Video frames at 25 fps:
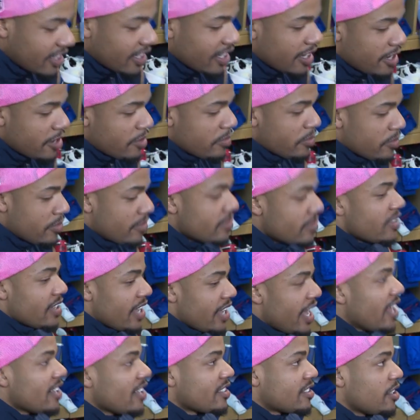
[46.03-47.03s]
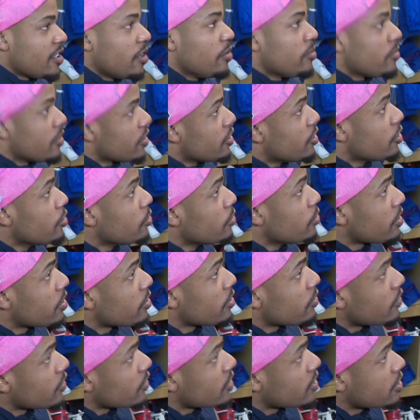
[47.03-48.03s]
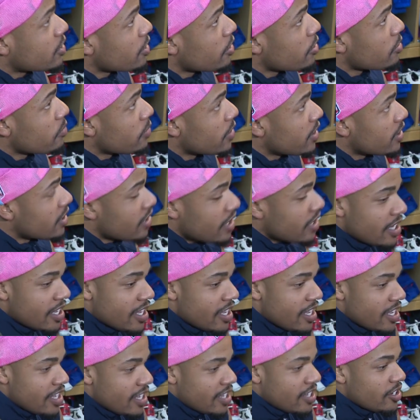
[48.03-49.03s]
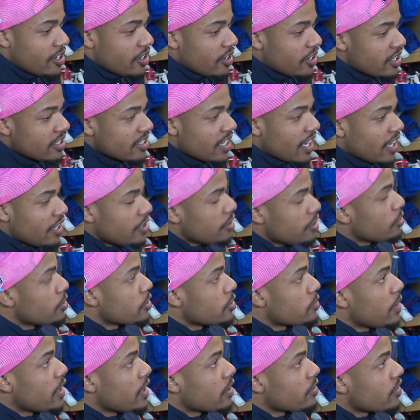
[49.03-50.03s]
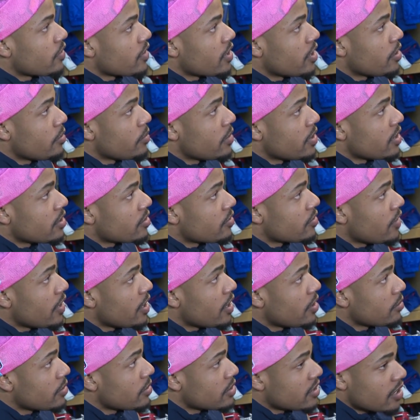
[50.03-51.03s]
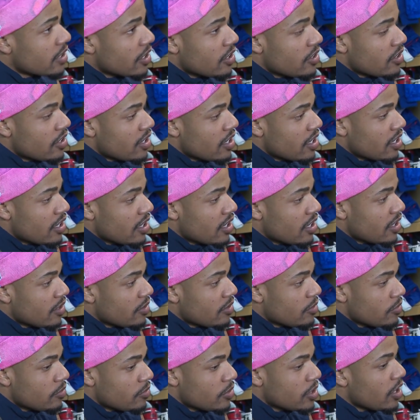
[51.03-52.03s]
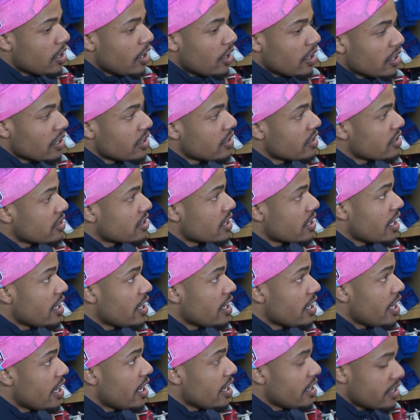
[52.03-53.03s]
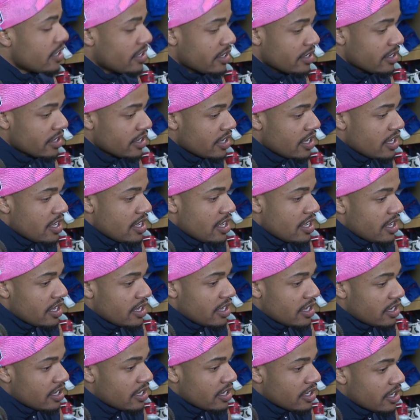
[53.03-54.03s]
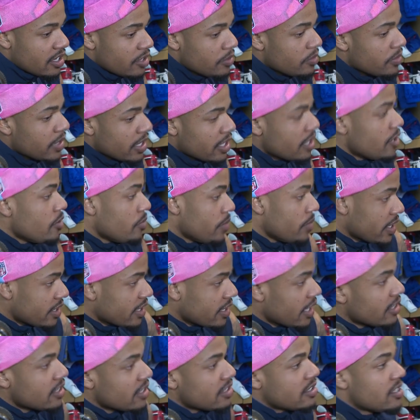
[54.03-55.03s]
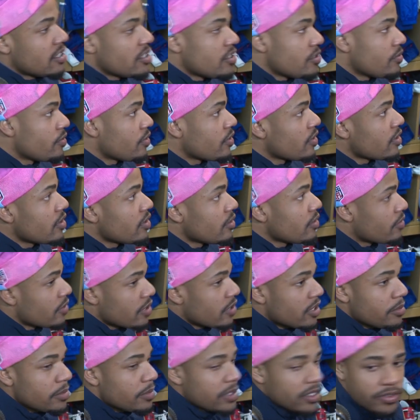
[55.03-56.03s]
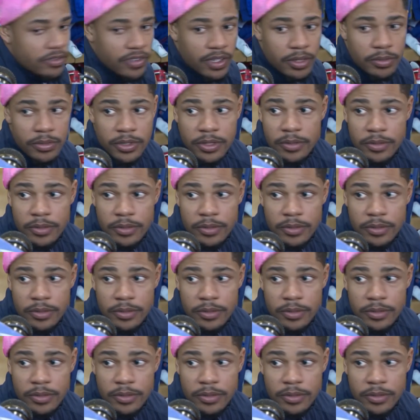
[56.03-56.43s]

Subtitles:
that it has something to do with it for sure, but, you know, he's got to do what's best for him and his family, so we all understand that, and he'll make that decision for him and his family.